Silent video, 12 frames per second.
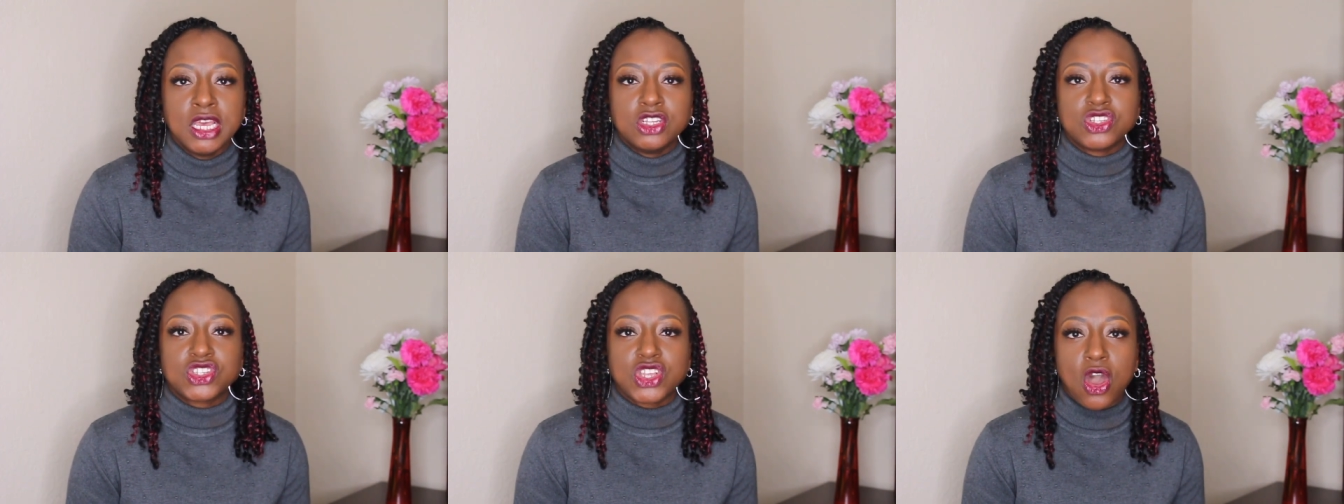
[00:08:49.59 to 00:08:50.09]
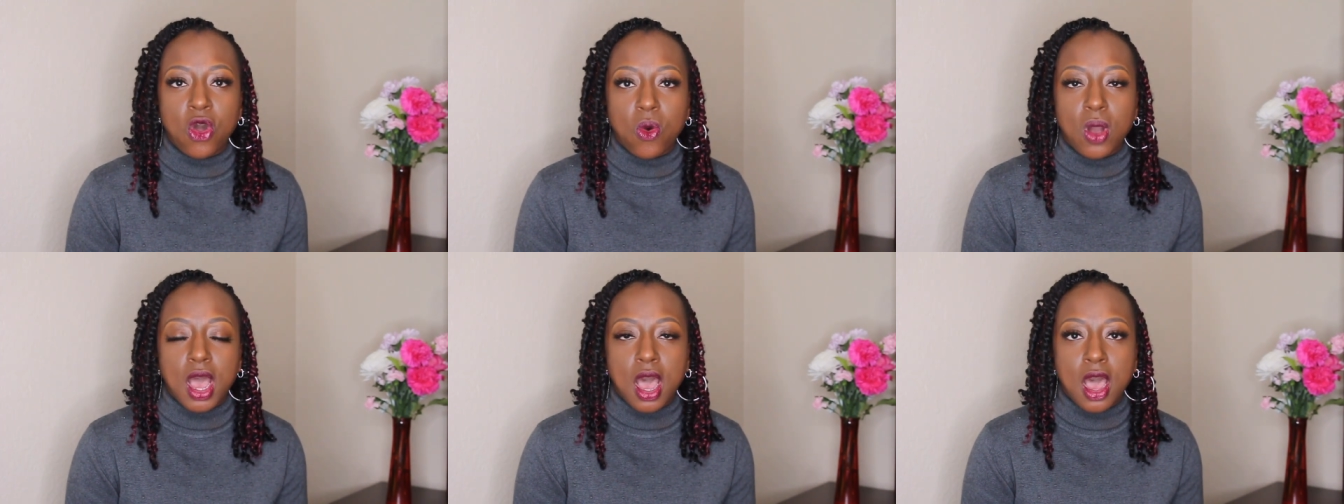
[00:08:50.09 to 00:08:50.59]

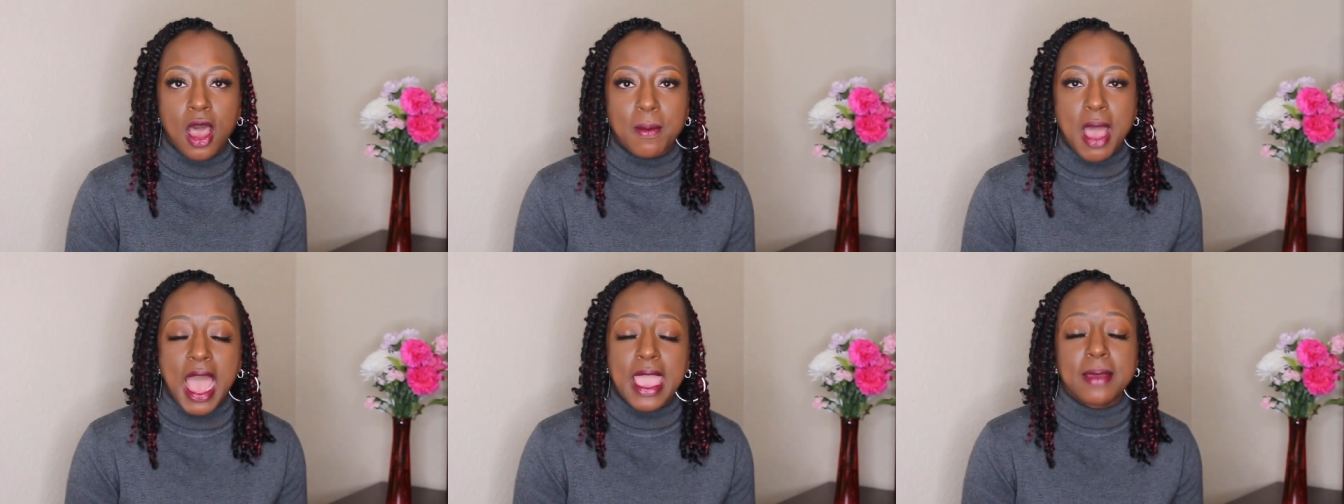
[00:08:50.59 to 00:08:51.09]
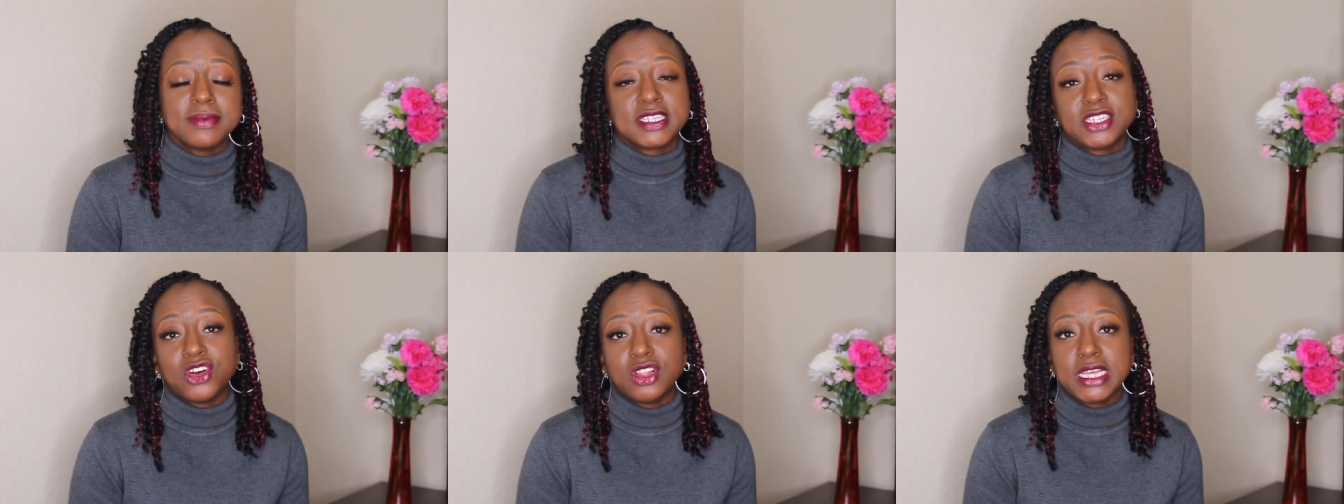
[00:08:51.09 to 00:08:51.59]
So I am
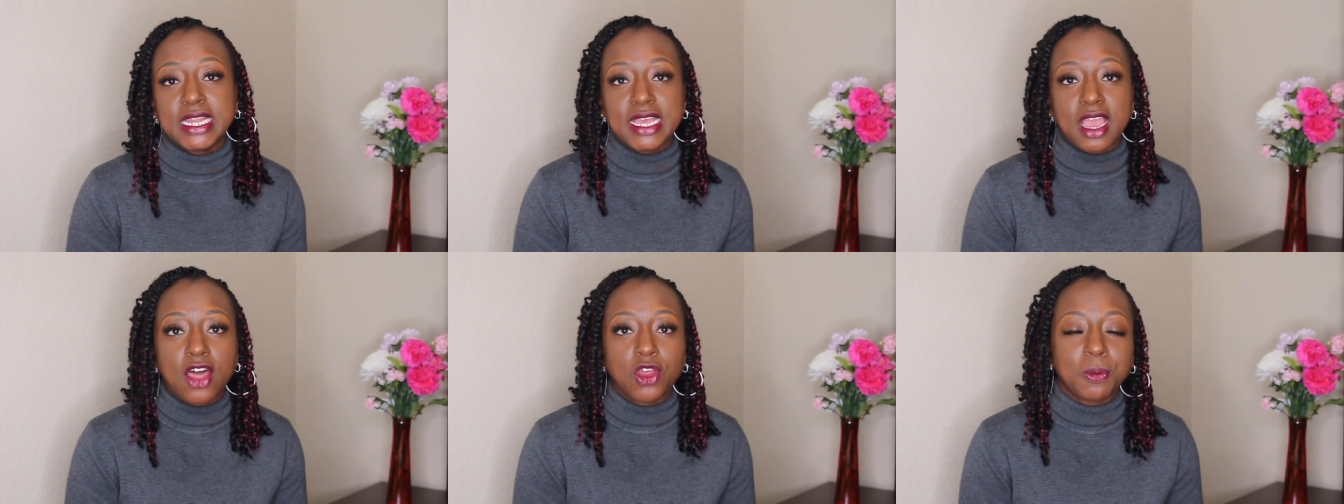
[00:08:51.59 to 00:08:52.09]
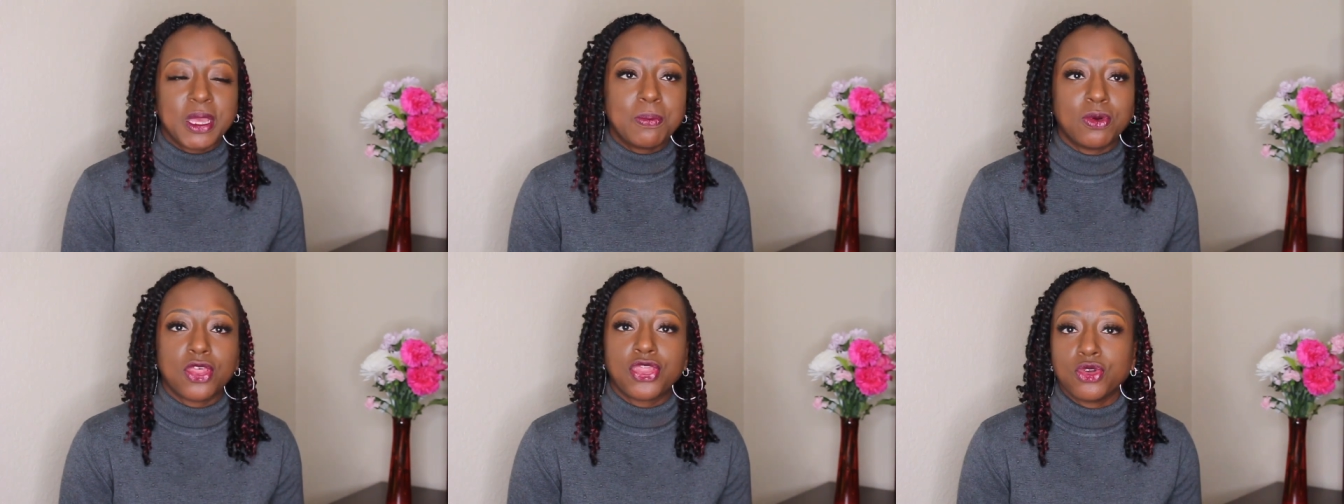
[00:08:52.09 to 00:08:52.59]
still leading other
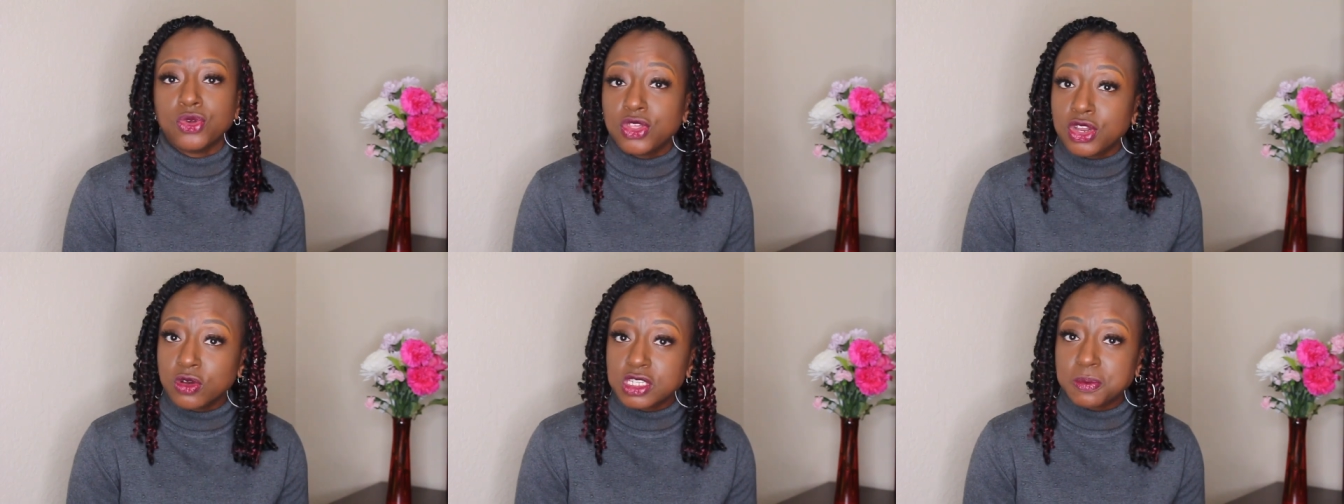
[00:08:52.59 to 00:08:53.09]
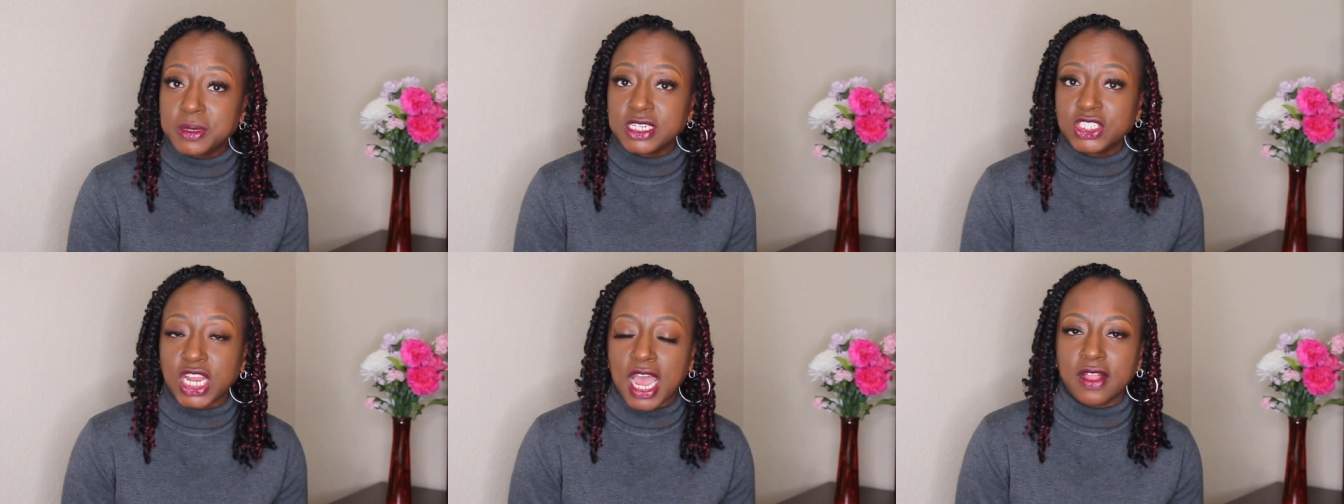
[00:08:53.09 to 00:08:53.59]
people through the no
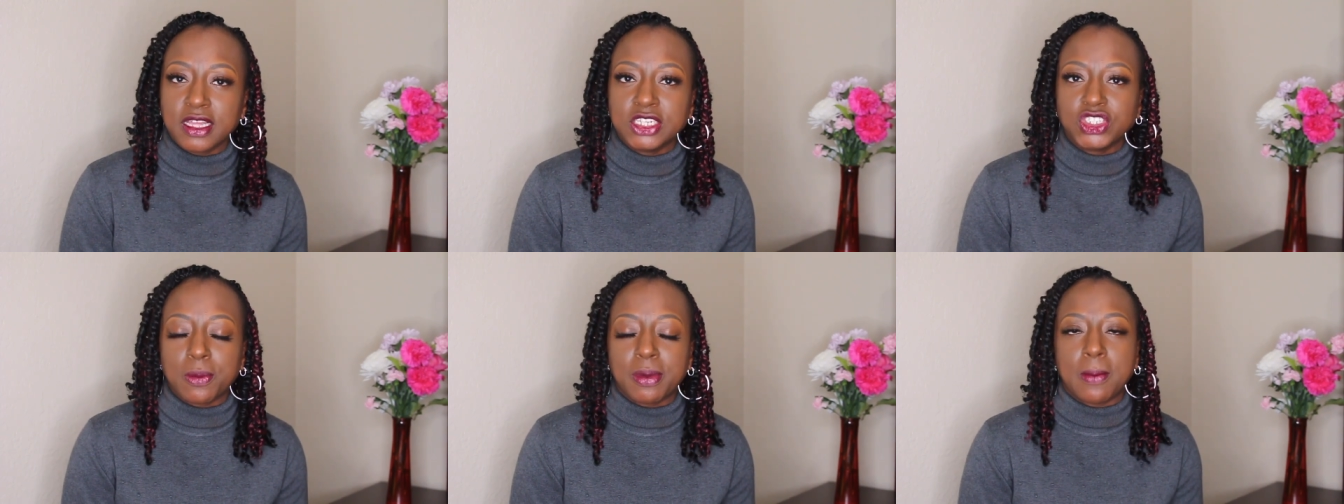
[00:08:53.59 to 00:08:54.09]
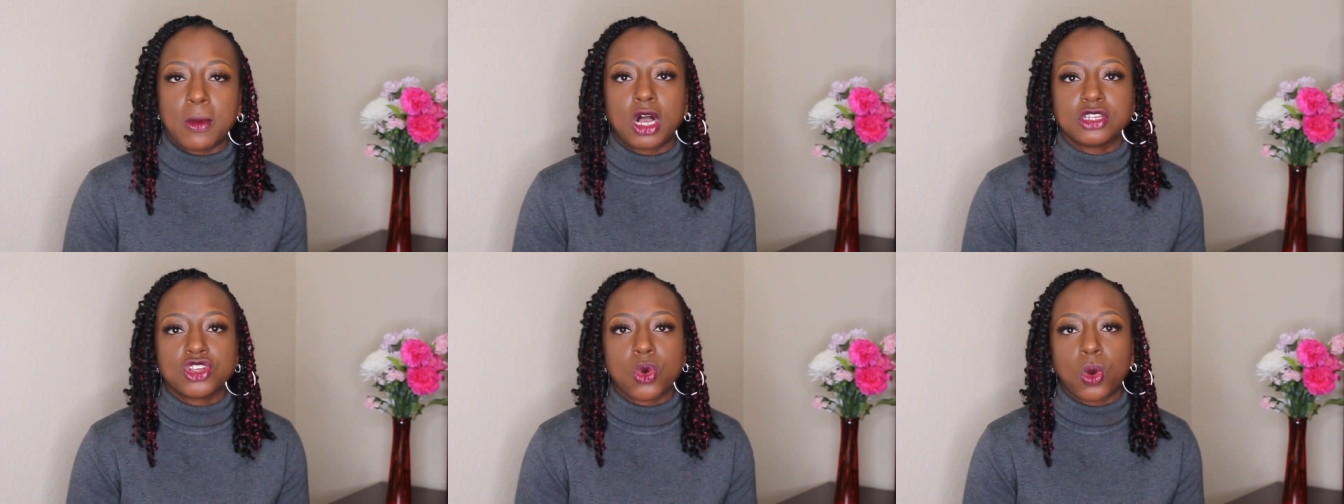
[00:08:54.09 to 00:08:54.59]
spend challenge, but I'm
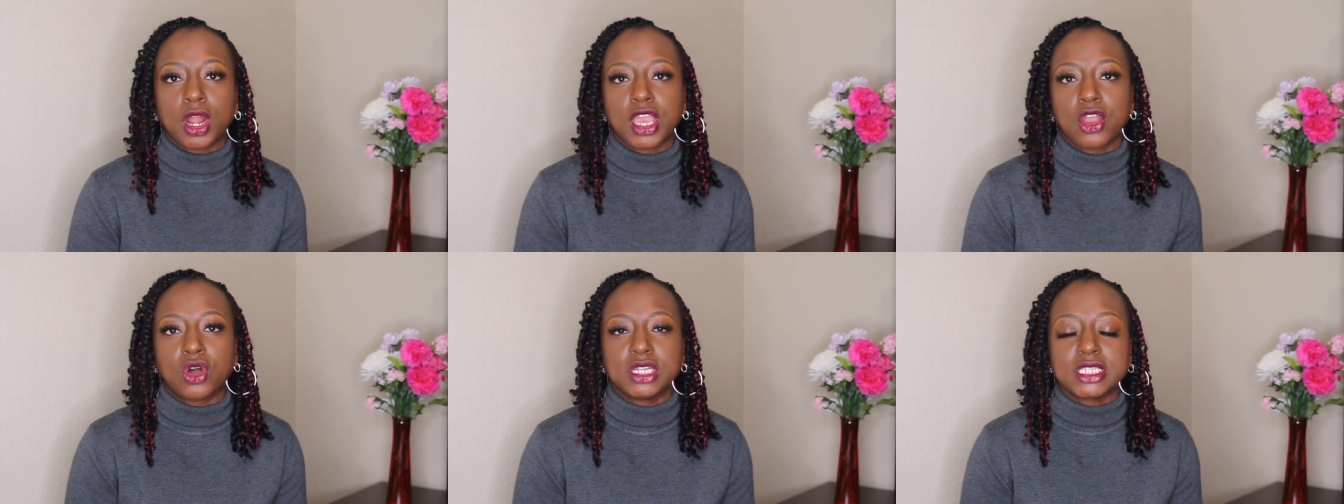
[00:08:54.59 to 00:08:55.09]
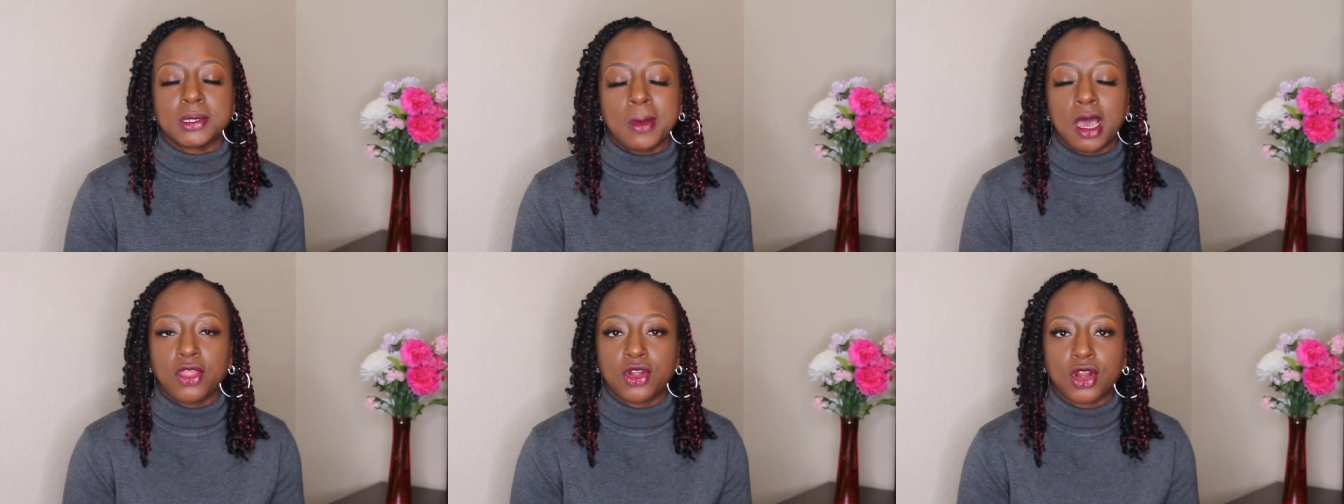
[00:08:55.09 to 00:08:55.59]
also working on some
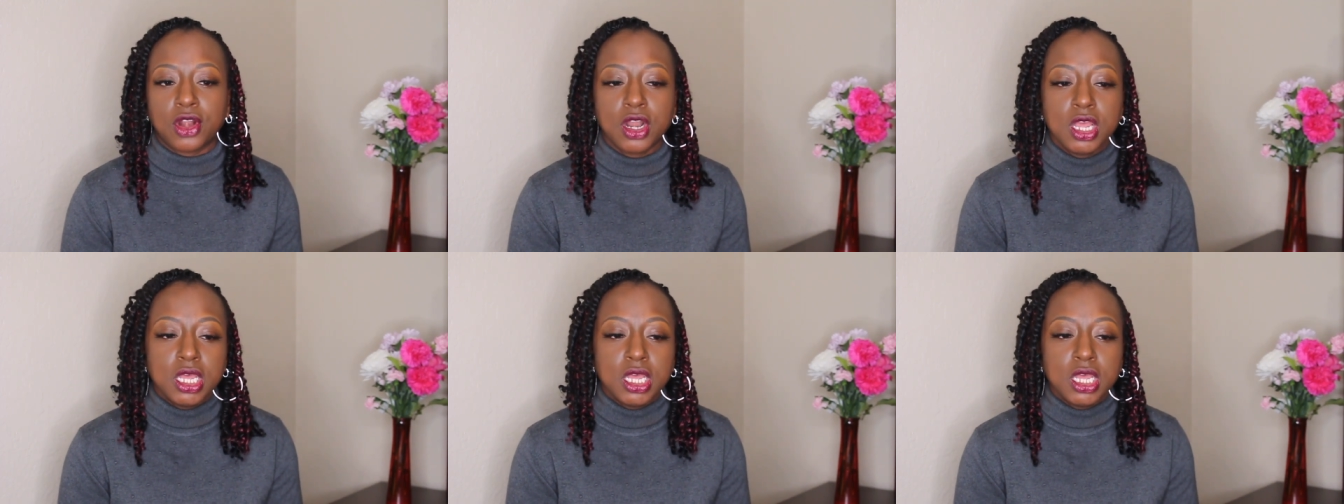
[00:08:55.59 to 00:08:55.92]
other